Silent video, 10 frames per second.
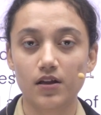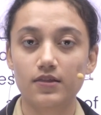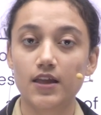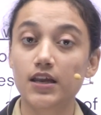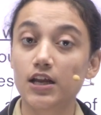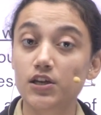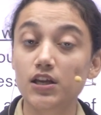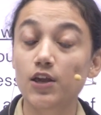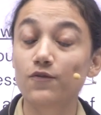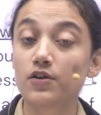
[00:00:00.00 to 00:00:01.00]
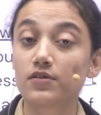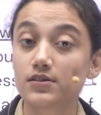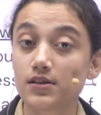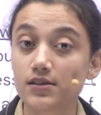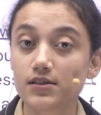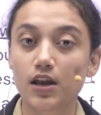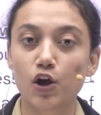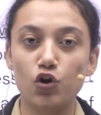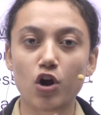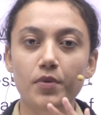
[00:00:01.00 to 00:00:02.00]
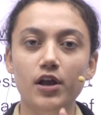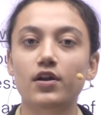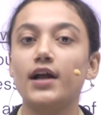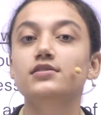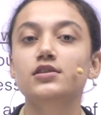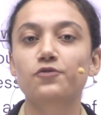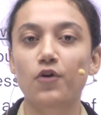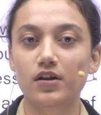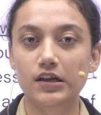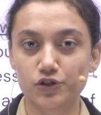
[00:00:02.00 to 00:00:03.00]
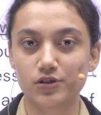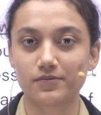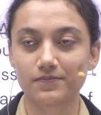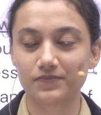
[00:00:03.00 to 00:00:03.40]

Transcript: then it even results in economic crisis for a nation.